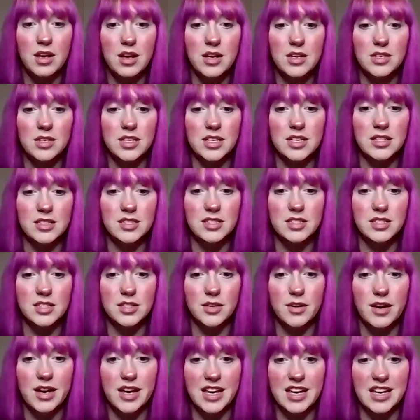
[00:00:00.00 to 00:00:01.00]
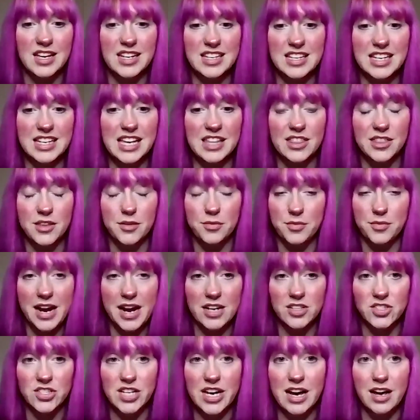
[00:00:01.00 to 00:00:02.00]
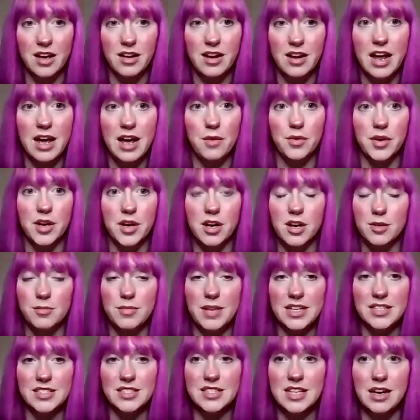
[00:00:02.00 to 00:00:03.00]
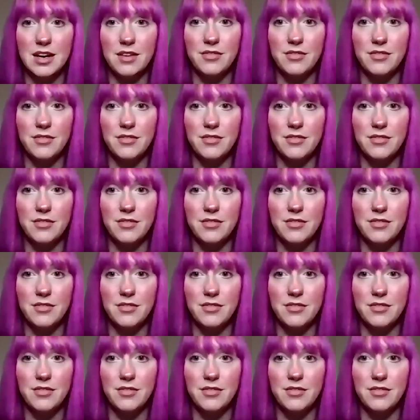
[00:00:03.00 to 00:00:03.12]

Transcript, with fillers: just so I could get the rage out. I would hurt myself.